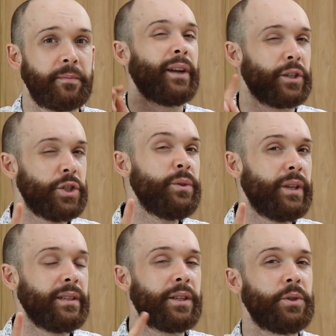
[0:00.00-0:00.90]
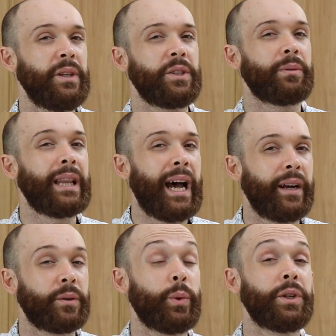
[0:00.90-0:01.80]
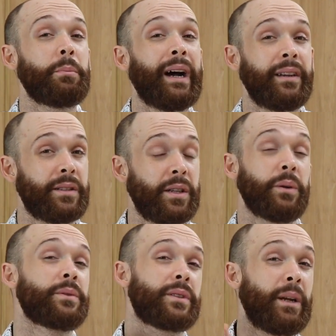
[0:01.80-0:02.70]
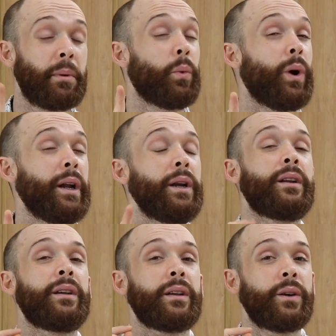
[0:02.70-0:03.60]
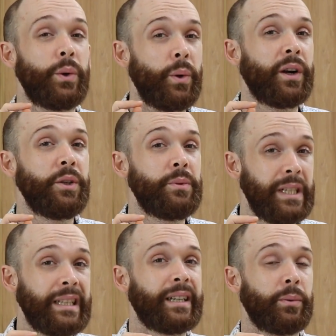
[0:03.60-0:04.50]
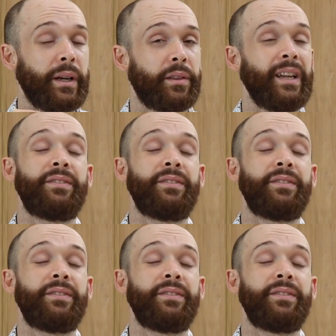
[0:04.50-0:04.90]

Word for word: There are two things that you need to rely on when you're buying stones. Number one, who are you dealing with?